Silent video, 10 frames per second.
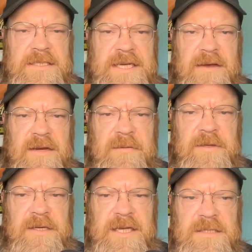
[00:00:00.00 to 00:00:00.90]
case is now a
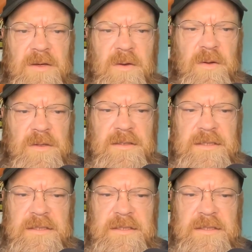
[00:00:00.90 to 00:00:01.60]
couple of days old.